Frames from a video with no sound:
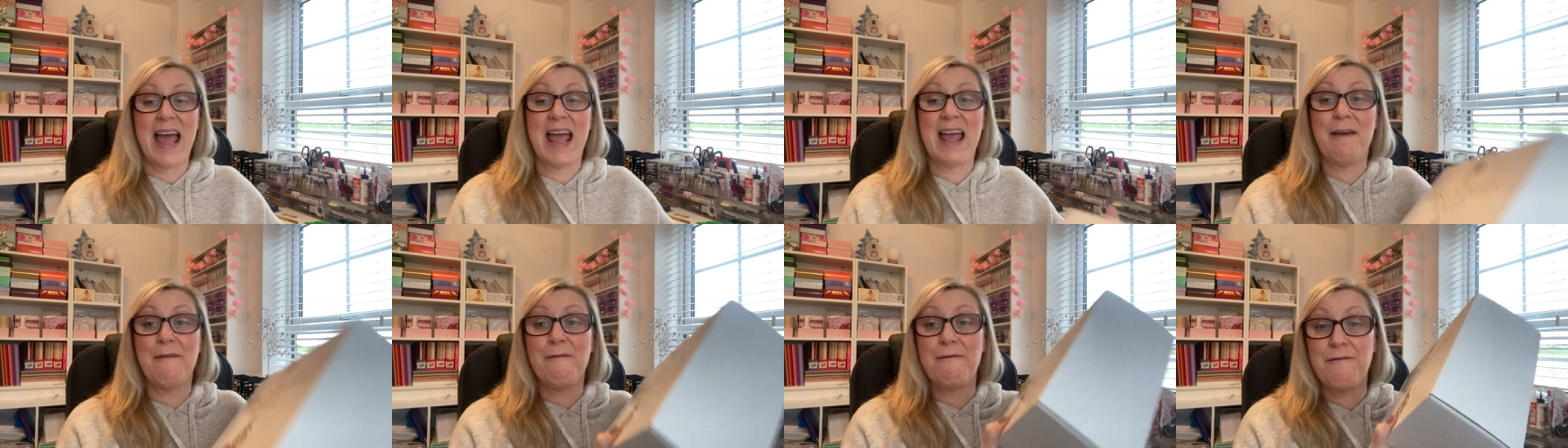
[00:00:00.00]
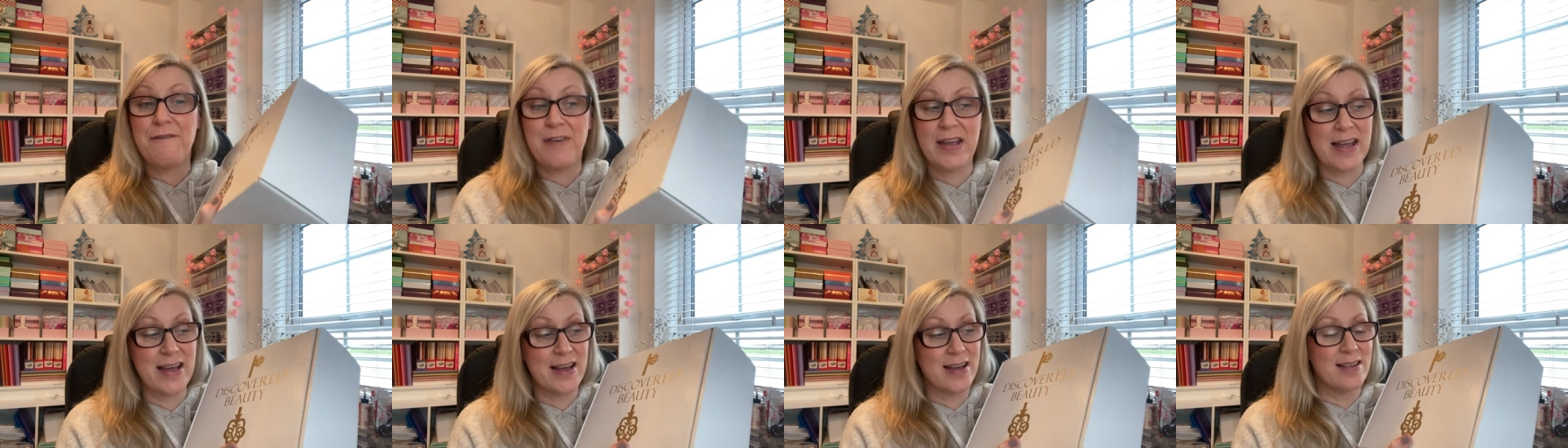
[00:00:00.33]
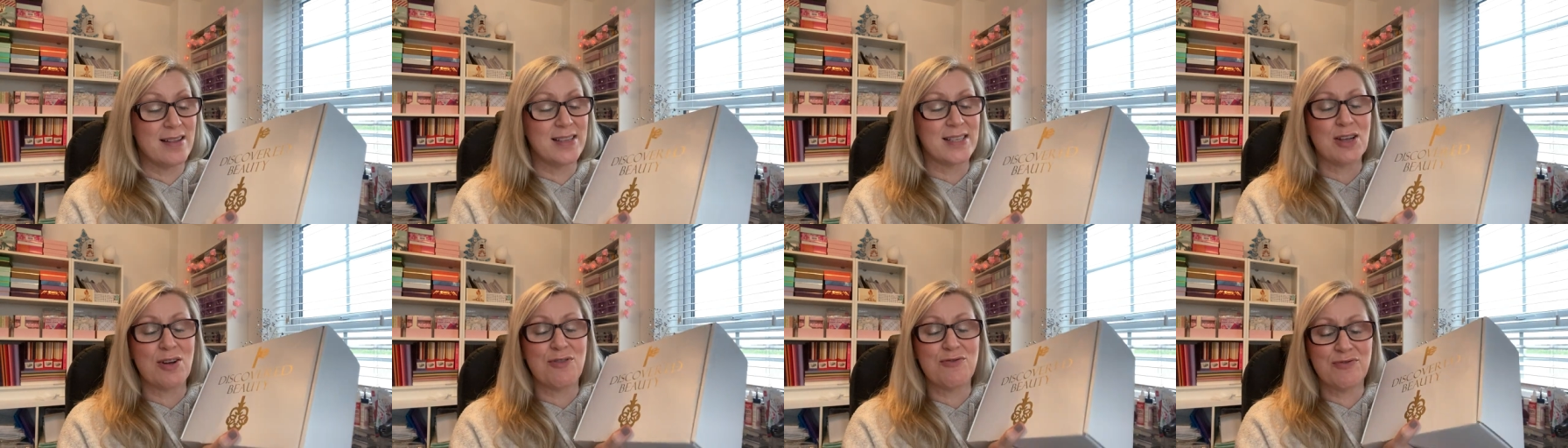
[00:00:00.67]
It
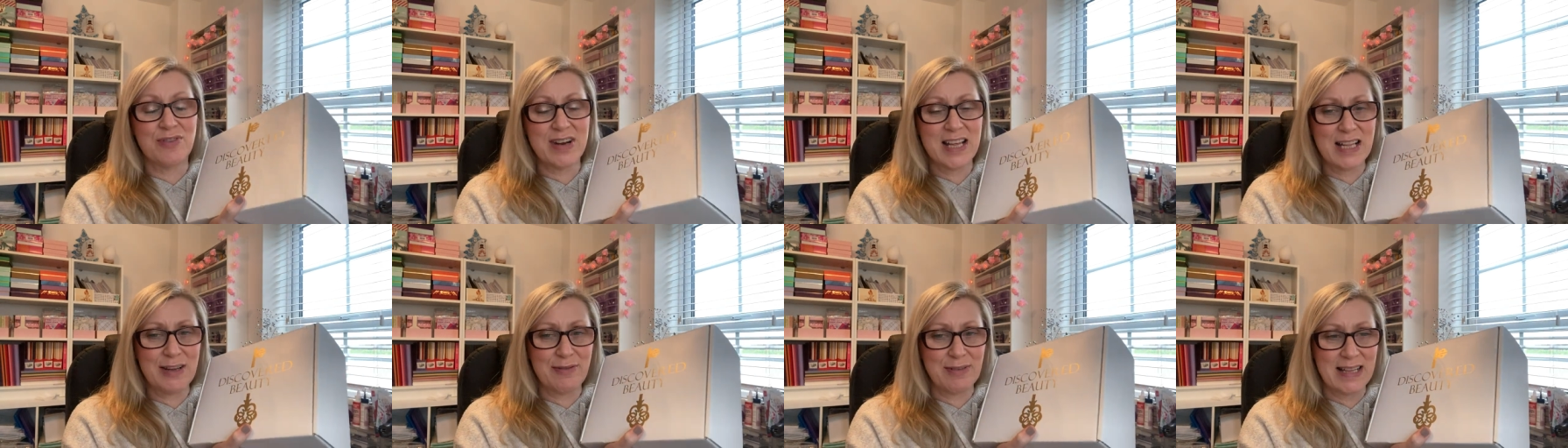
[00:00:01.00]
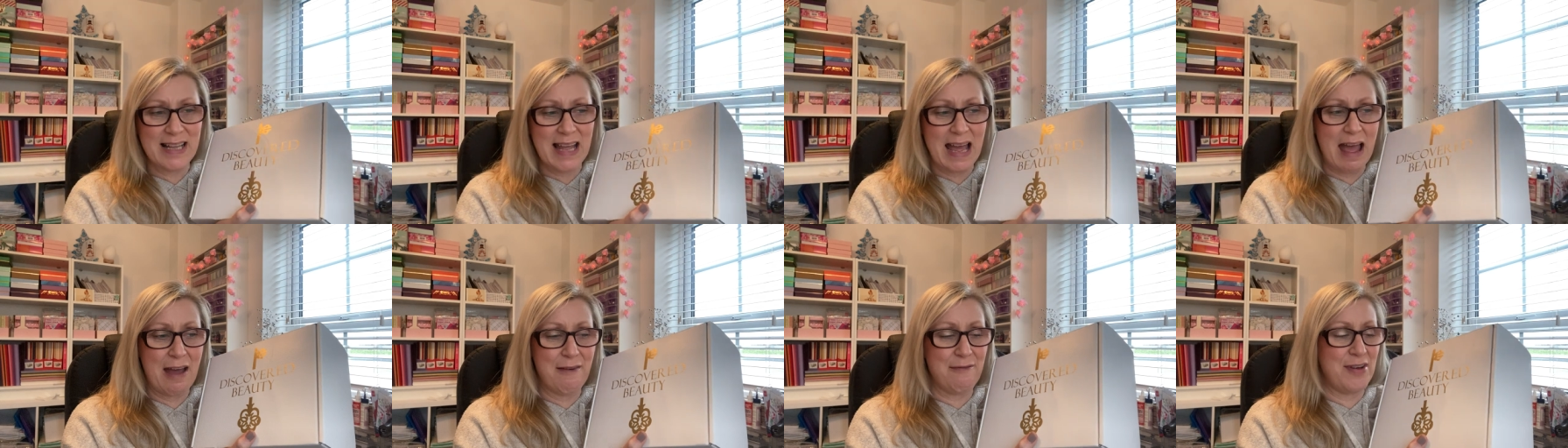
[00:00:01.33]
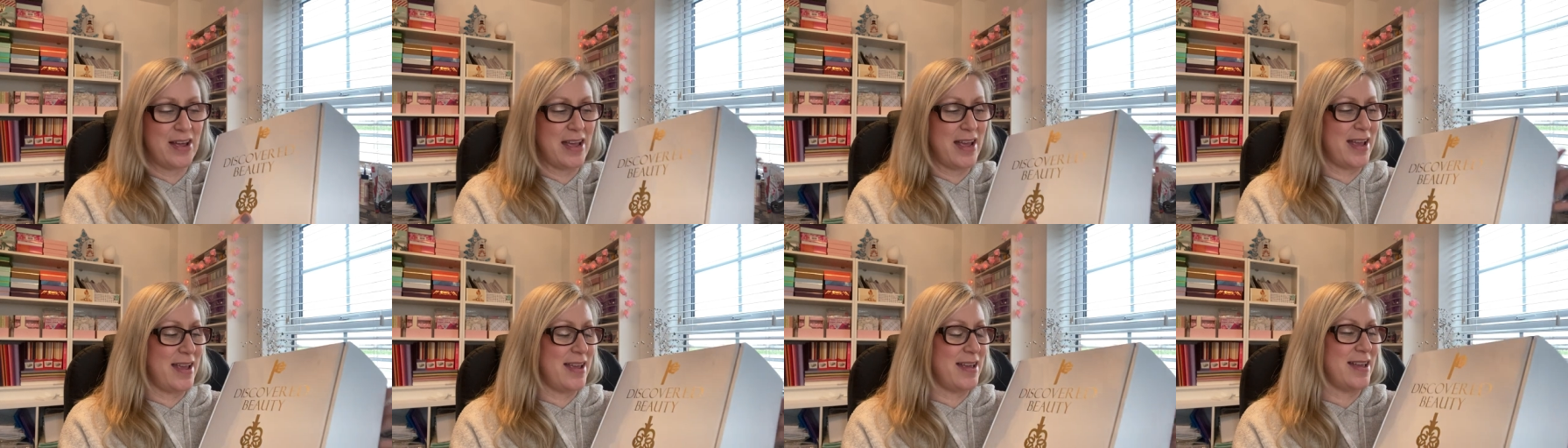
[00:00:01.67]
feels really, really
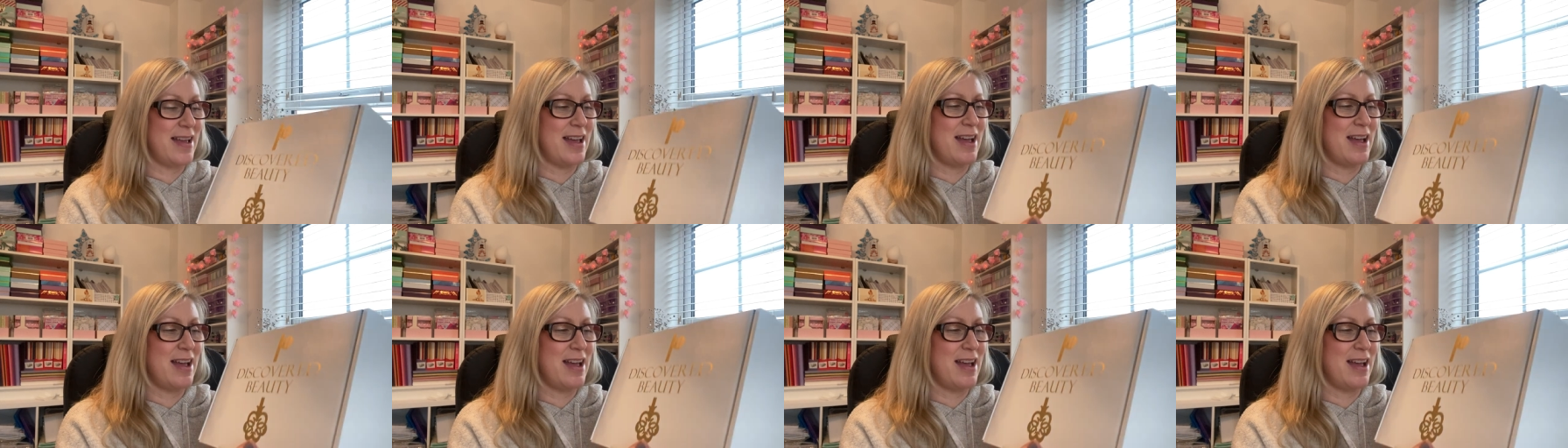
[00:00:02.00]
heavy.